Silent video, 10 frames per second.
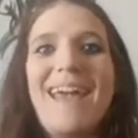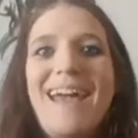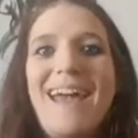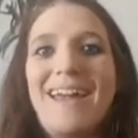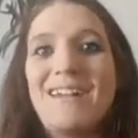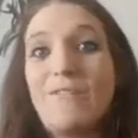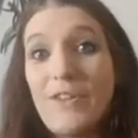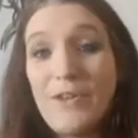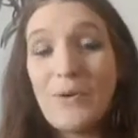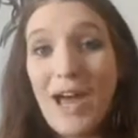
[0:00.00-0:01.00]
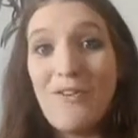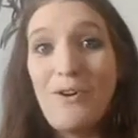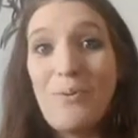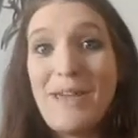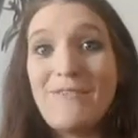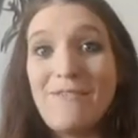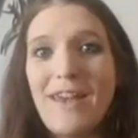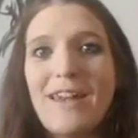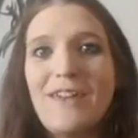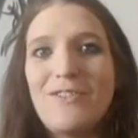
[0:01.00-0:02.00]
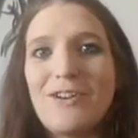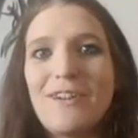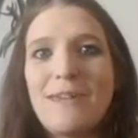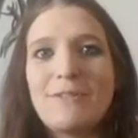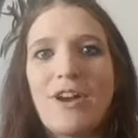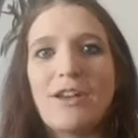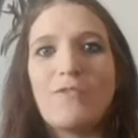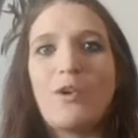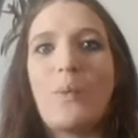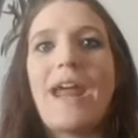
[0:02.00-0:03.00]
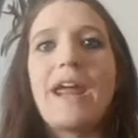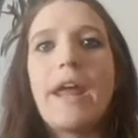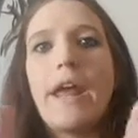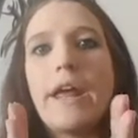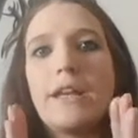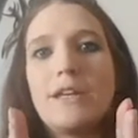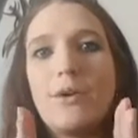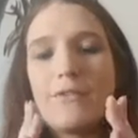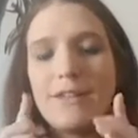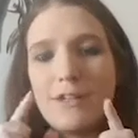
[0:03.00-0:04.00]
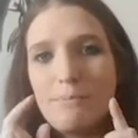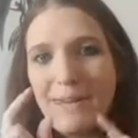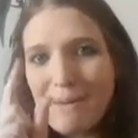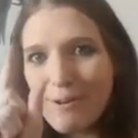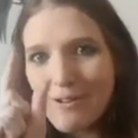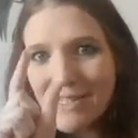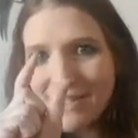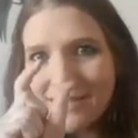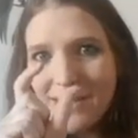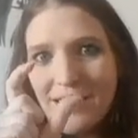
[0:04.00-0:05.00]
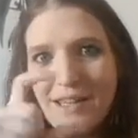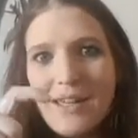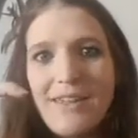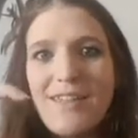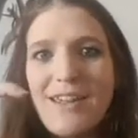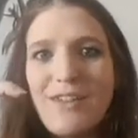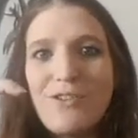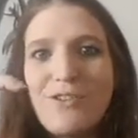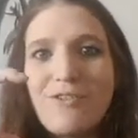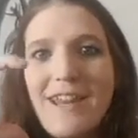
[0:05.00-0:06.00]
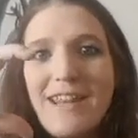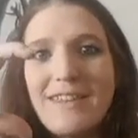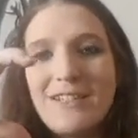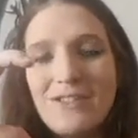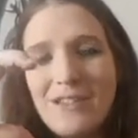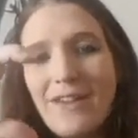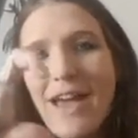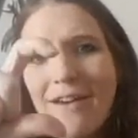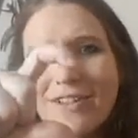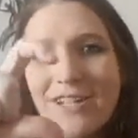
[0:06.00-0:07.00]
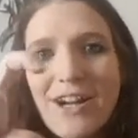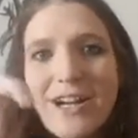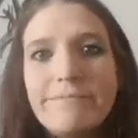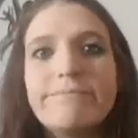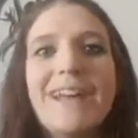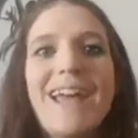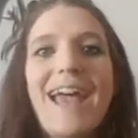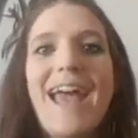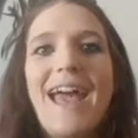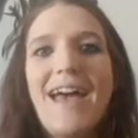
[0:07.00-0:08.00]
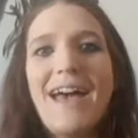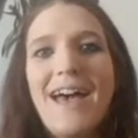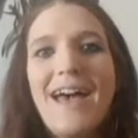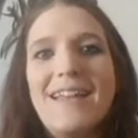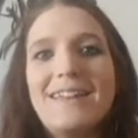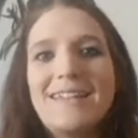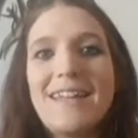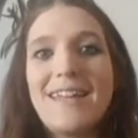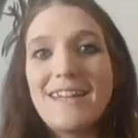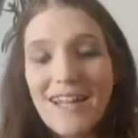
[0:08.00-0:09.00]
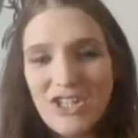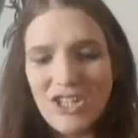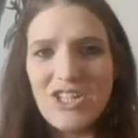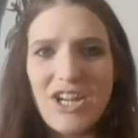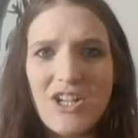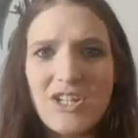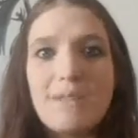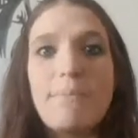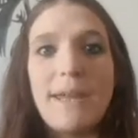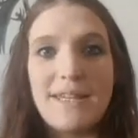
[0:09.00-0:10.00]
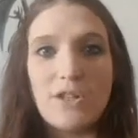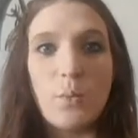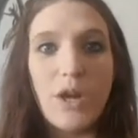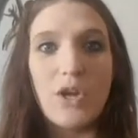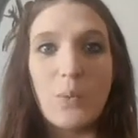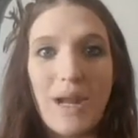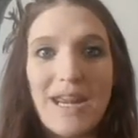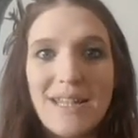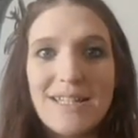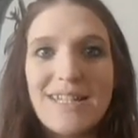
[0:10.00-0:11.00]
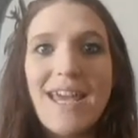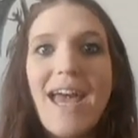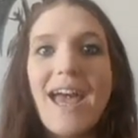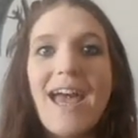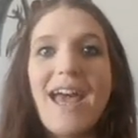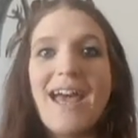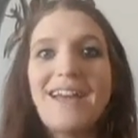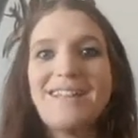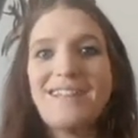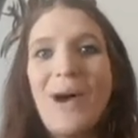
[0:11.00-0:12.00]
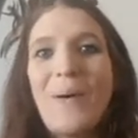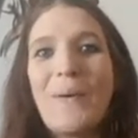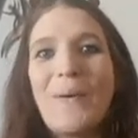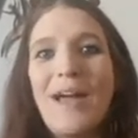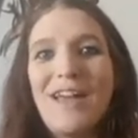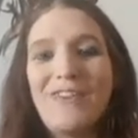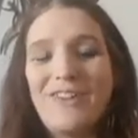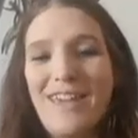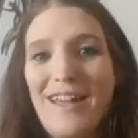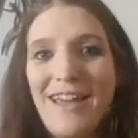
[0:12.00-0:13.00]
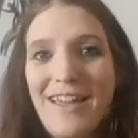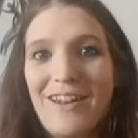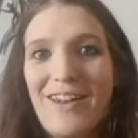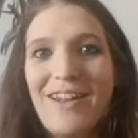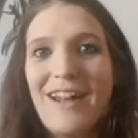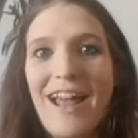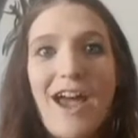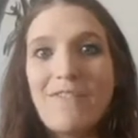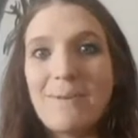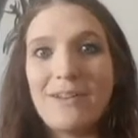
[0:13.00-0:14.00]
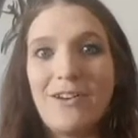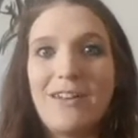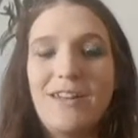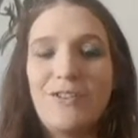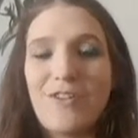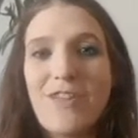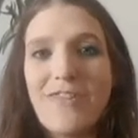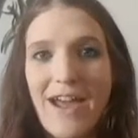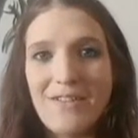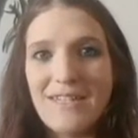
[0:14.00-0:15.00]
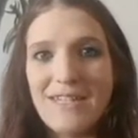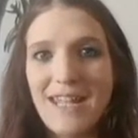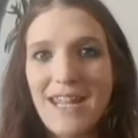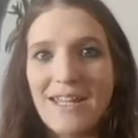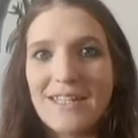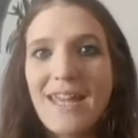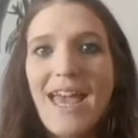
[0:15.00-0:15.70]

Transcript: And if you have a Wii Fit, you know it keeps track of your weight. And you have a little me person that you create, that's your little avatar. And it actually changes based on what your weight is. And so I get on, and I haven't been on in over 1,000 days,